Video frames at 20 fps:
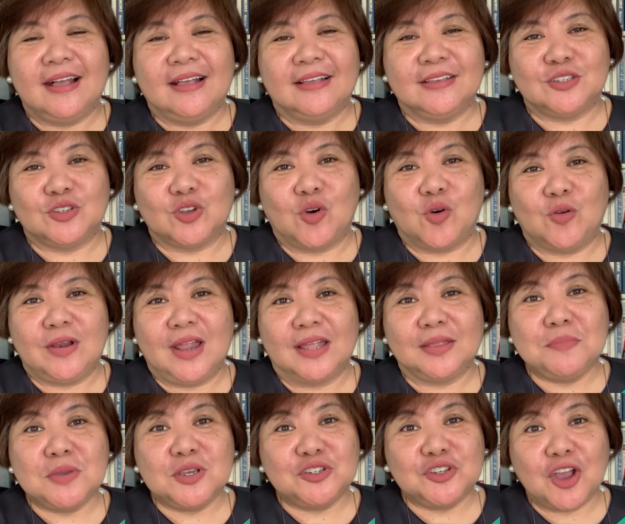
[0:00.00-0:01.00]
So
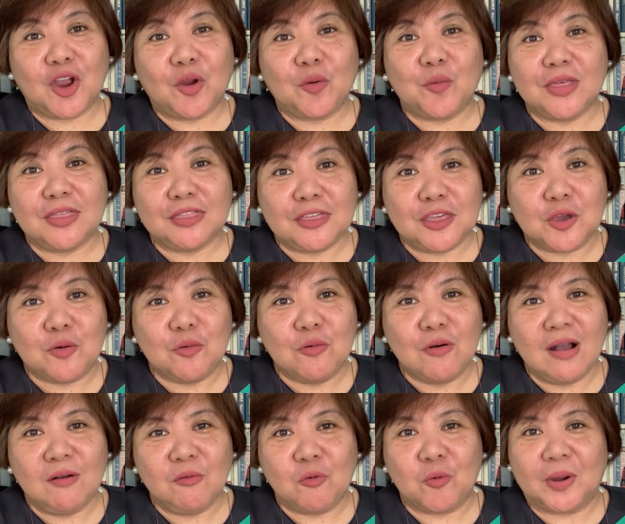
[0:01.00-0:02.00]
let me share with
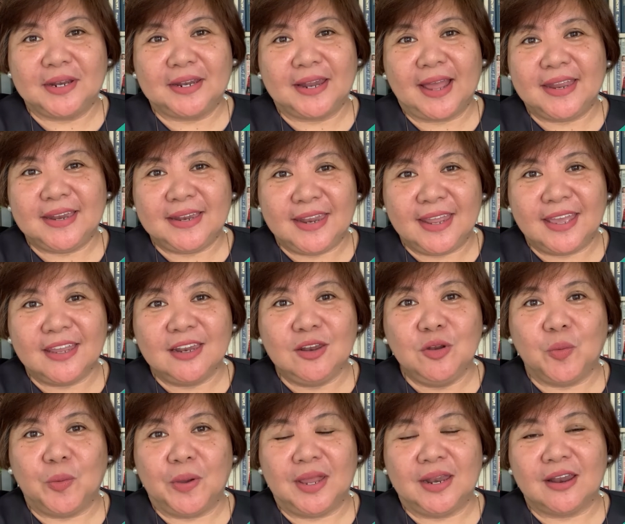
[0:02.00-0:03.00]
you what I
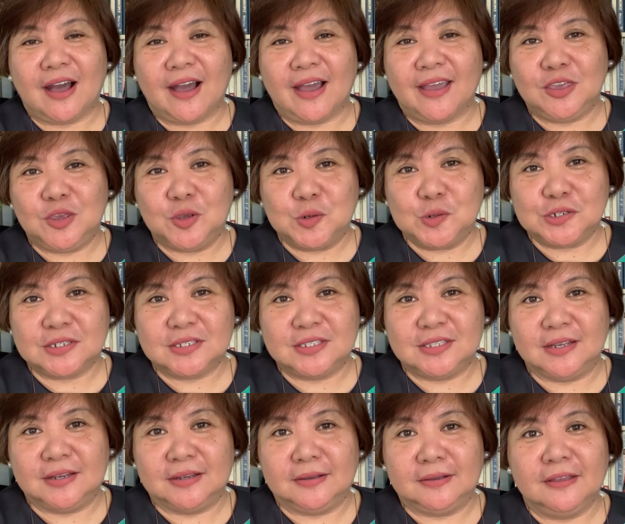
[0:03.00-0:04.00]
did when I
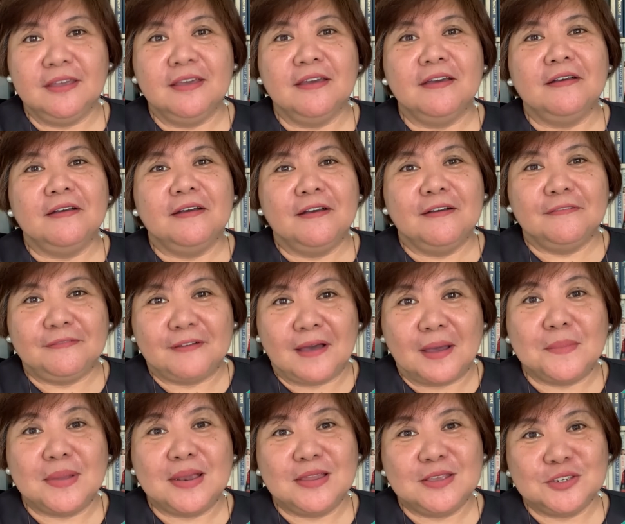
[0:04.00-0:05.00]
used the
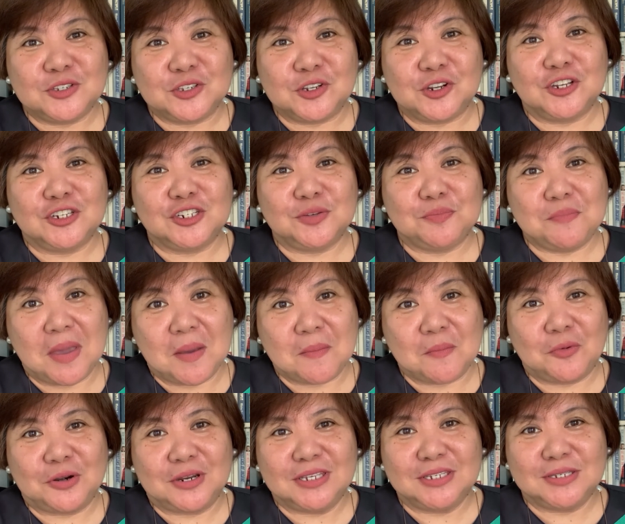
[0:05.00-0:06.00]
FamilySearch
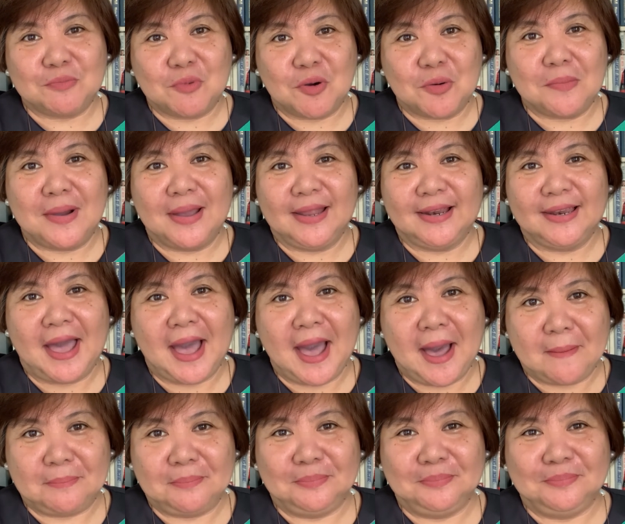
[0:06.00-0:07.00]
Memories mobile
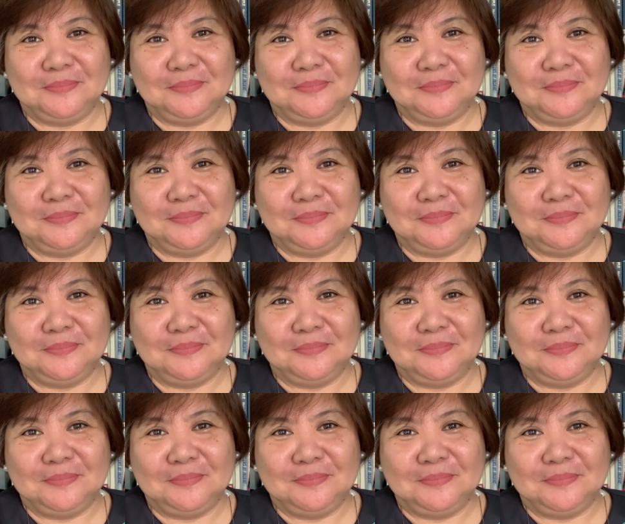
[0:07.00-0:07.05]
app.